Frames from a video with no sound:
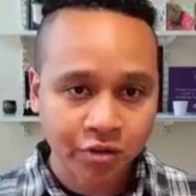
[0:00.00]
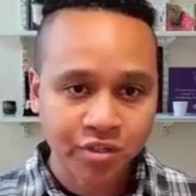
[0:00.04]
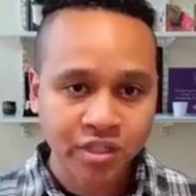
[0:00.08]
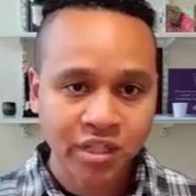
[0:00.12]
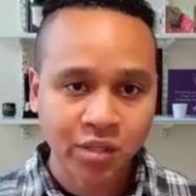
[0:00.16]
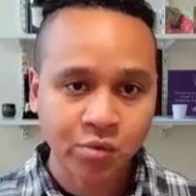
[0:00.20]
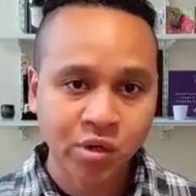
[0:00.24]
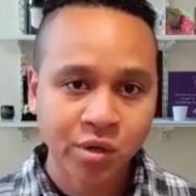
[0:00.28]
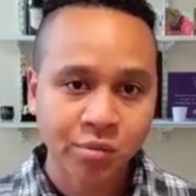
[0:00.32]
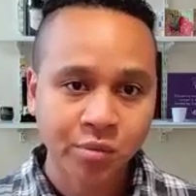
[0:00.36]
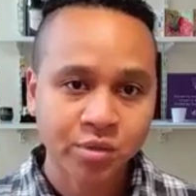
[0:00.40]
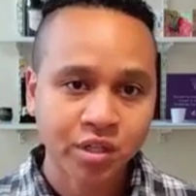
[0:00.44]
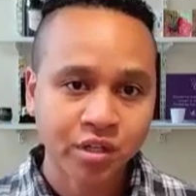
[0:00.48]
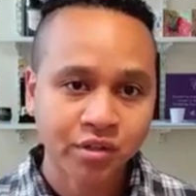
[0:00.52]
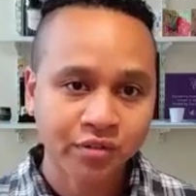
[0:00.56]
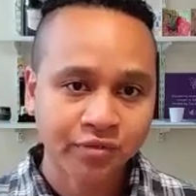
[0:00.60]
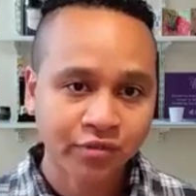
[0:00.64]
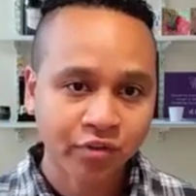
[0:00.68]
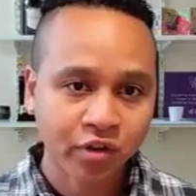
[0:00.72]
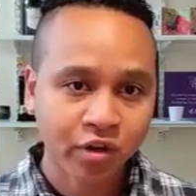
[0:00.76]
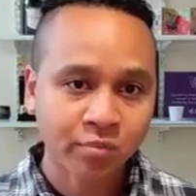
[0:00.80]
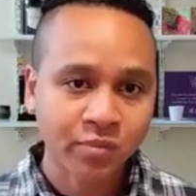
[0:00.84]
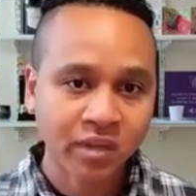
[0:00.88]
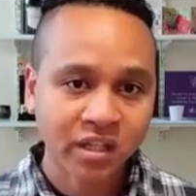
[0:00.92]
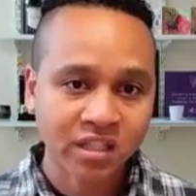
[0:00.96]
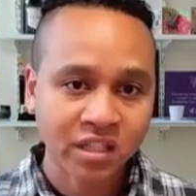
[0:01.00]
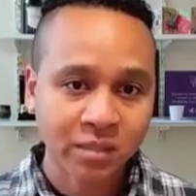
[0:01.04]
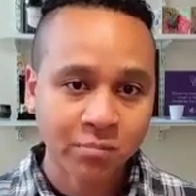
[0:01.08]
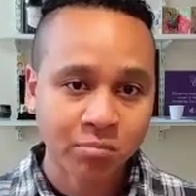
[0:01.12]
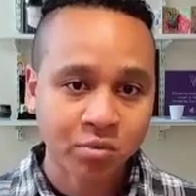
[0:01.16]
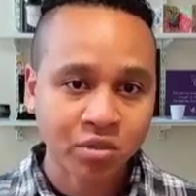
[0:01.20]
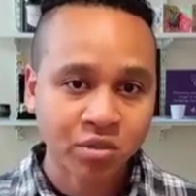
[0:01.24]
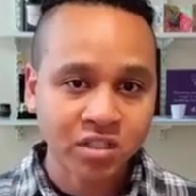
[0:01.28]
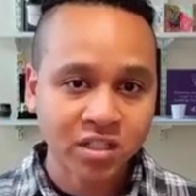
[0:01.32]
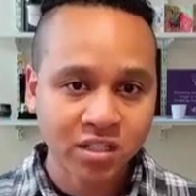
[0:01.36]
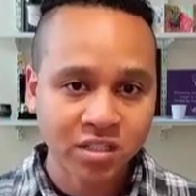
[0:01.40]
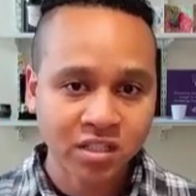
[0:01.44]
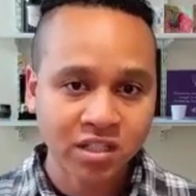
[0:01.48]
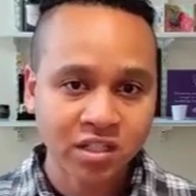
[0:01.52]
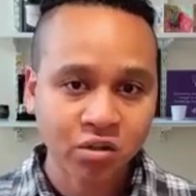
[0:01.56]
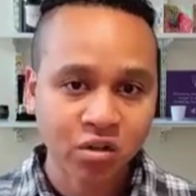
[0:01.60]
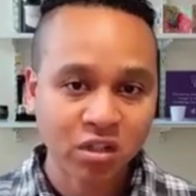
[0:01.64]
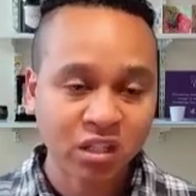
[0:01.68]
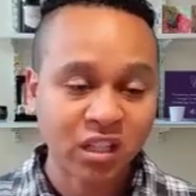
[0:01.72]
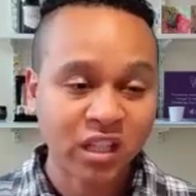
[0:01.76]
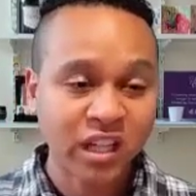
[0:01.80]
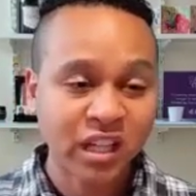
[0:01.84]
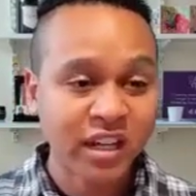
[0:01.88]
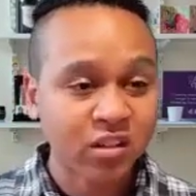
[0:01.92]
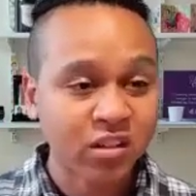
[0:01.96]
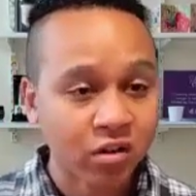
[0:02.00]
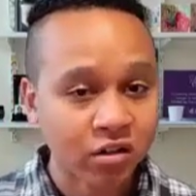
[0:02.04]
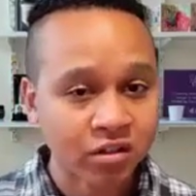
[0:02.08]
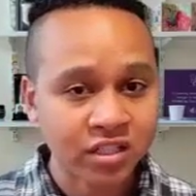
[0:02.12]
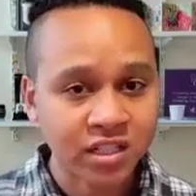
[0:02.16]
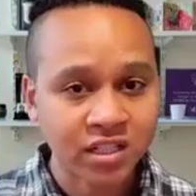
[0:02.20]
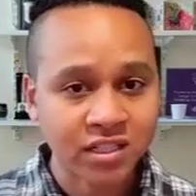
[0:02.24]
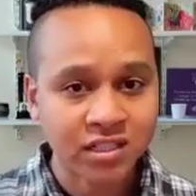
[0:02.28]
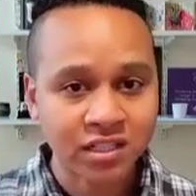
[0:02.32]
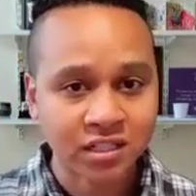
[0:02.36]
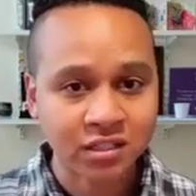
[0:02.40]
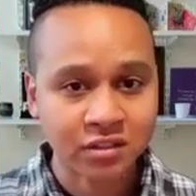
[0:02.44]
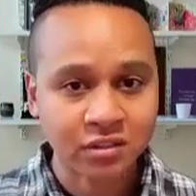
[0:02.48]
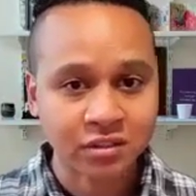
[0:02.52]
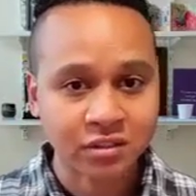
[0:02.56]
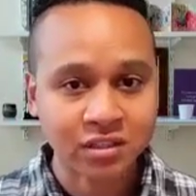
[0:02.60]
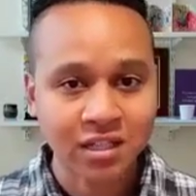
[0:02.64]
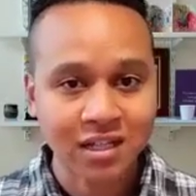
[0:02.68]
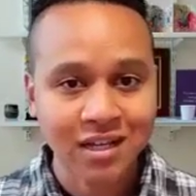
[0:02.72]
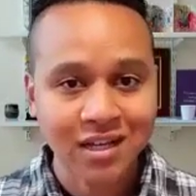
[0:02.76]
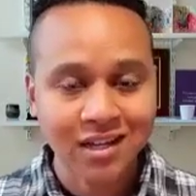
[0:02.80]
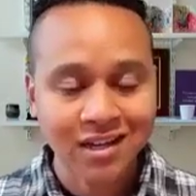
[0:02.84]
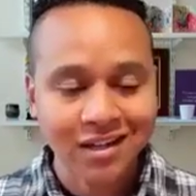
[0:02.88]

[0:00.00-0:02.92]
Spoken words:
her team were able to confirm that the persisting or late CAR T cells